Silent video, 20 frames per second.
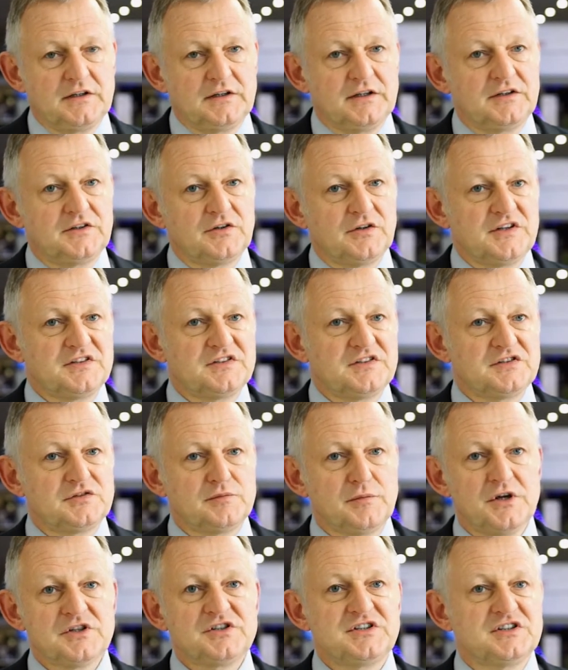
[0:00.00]
that there is as
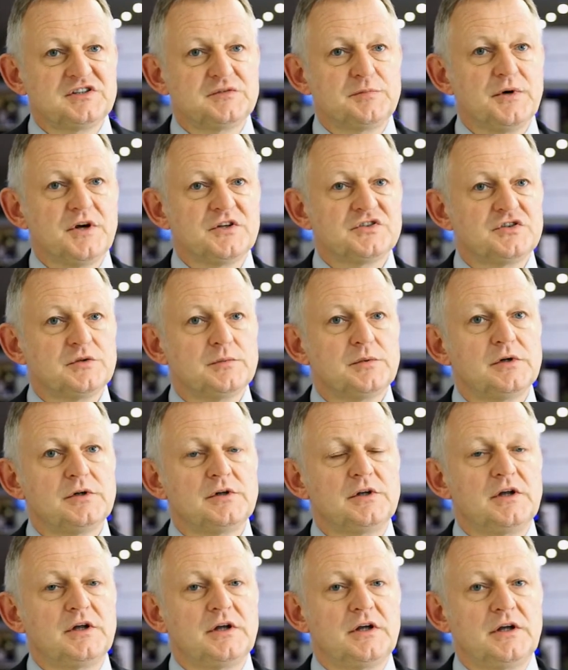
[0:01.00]
much as
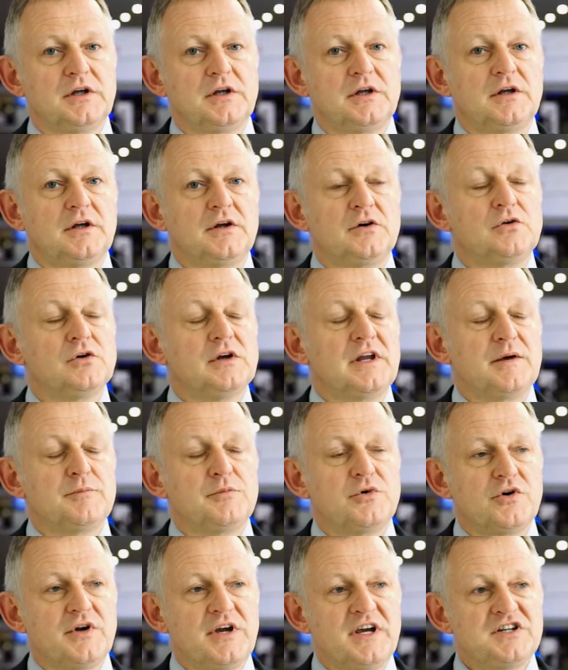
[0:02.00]
possible a
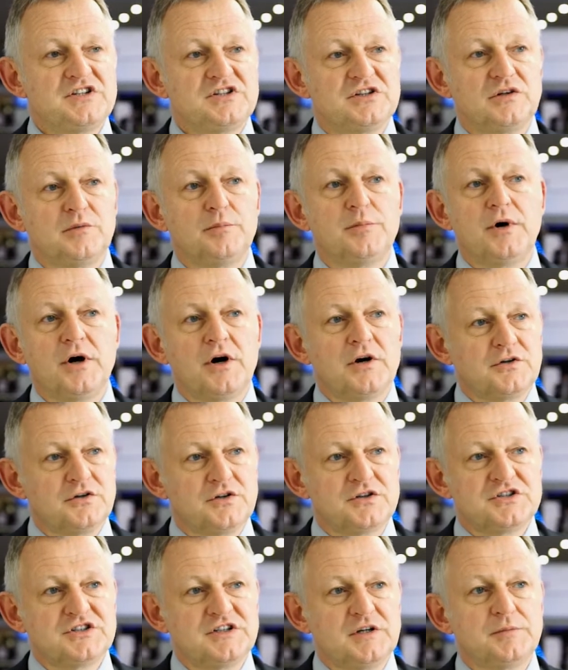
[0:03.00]
collaboration, a
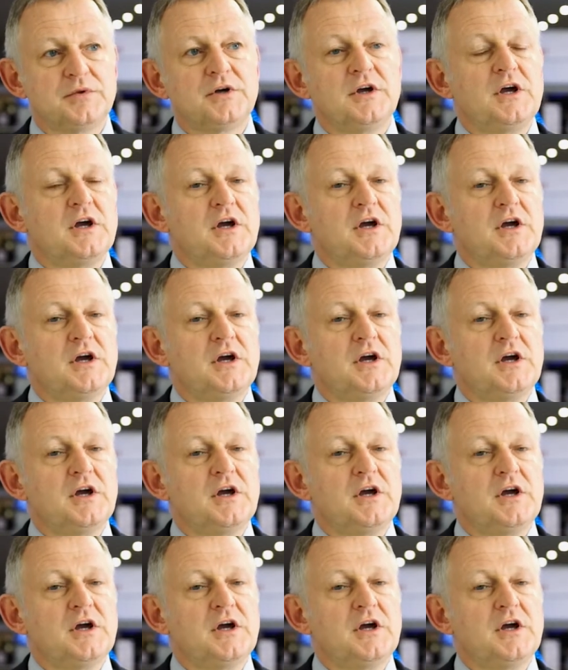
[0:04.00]
partnership,